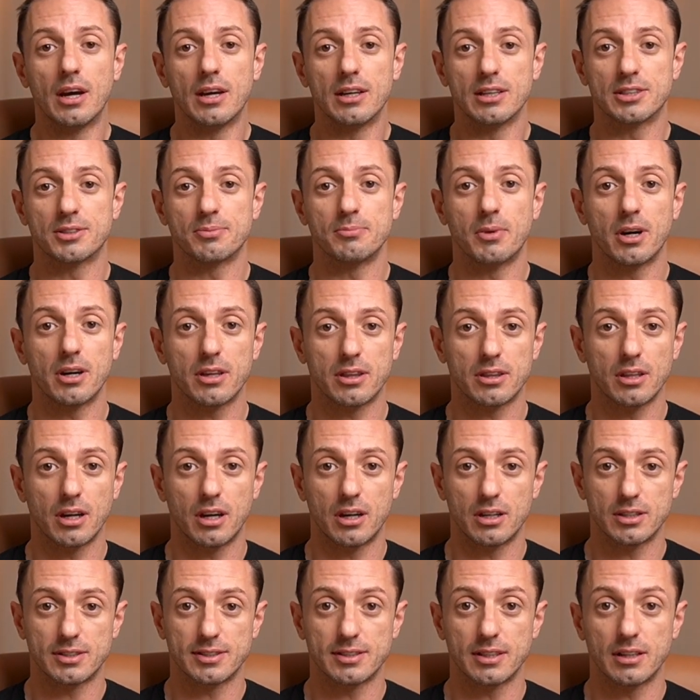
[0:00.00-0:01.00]
it's my
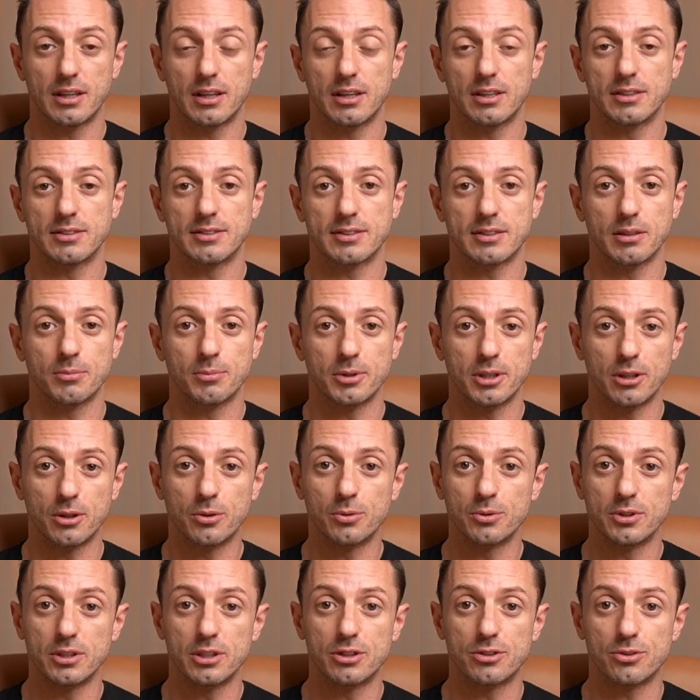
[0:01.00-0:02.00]
thoughts as somebody
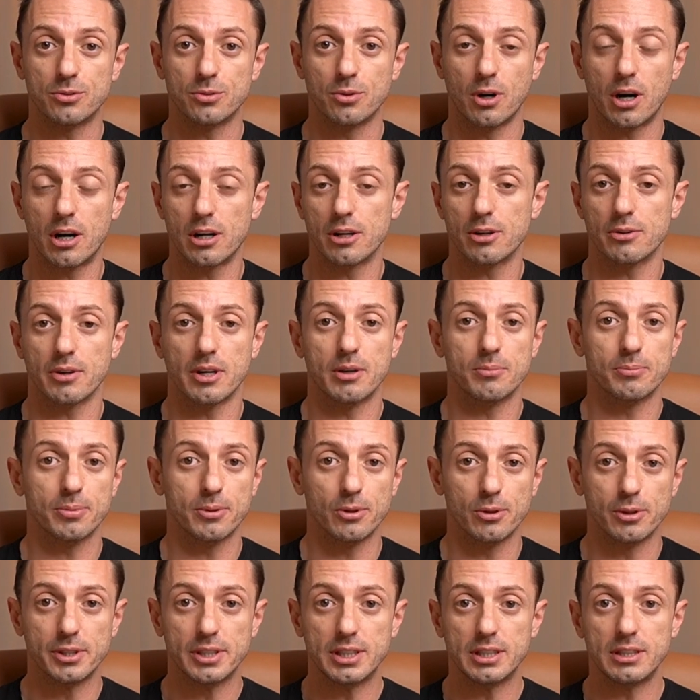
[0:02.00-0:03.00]
who needs to hire
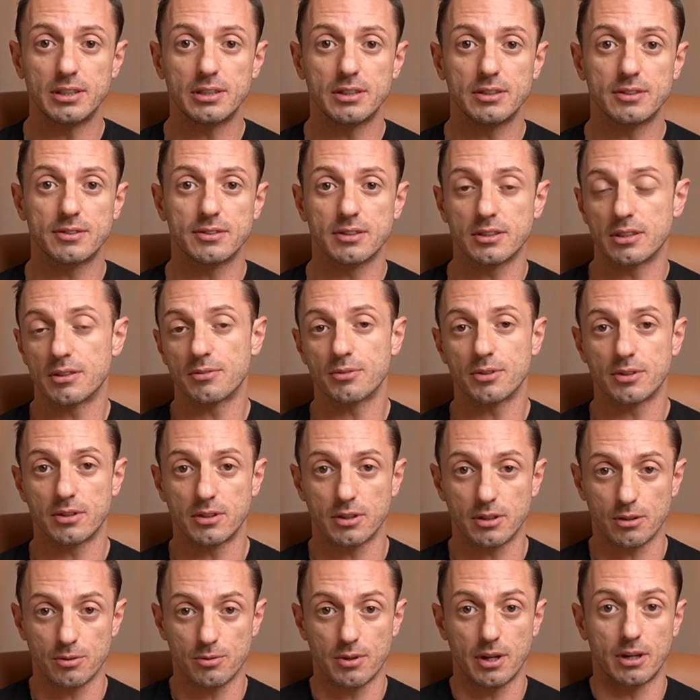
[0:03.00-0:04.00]
employees and
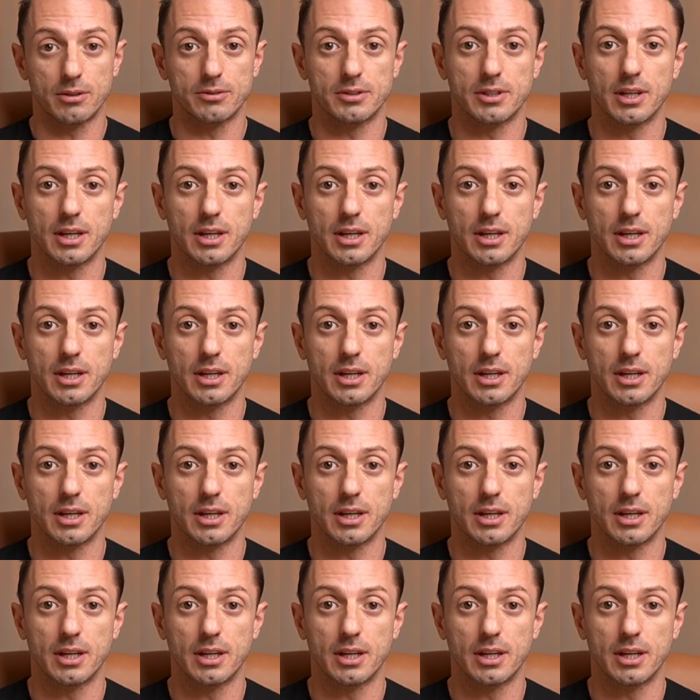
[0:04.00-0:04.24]
everything around